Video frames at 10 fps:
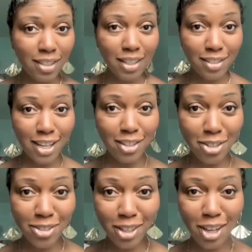16
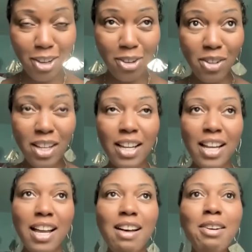years ago
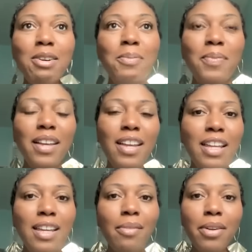um,
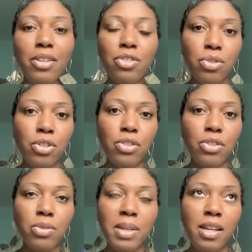and he
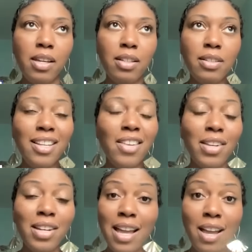reassures me
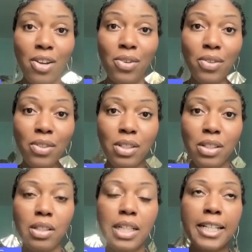even now
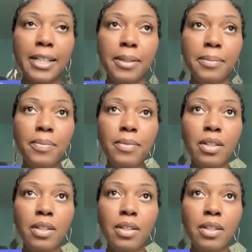um,